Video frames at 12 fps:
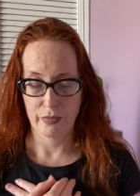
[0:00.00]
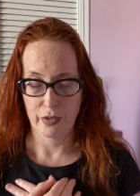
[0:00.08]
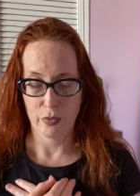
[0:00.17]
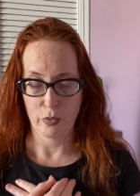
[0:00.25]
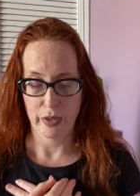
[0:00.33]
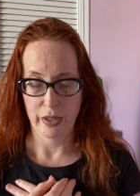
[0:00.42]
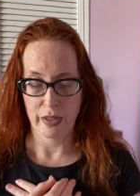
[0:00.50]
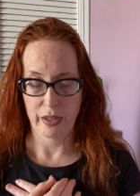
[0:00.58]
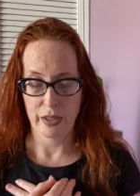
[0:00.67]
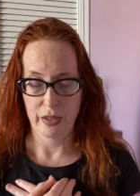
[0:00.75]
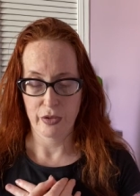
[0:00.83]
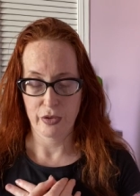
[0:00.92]
We are
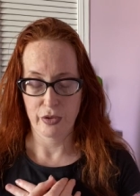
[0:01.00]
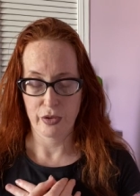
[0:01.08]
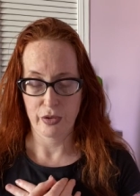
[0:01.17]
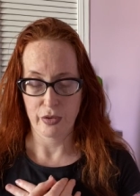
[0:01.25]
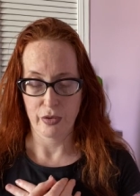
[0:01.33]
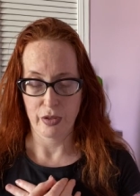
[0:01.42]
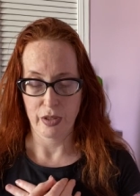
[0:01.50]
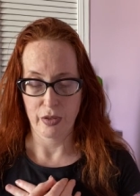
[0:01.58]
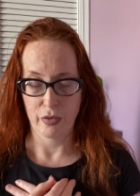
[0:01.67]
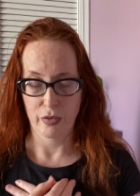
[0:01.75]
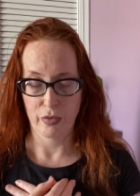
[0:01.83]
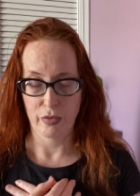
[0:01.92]
each on our
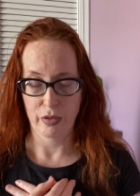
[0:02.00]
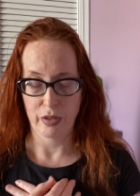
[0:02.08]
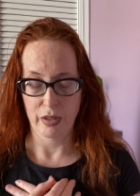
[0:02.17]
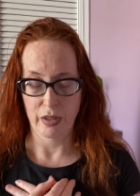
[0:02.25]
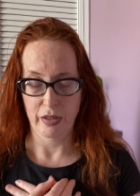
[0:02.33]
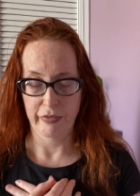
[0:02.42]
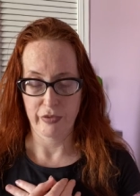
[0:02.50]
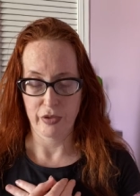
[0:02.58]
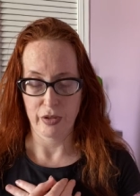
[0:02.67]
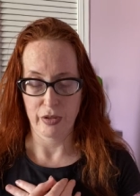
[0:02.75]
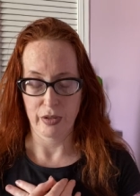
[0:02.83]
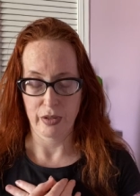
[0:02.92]
own life
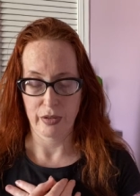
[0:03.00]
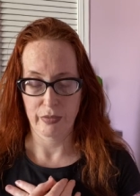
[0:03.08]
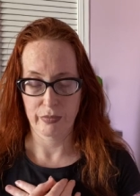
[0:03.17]
journey.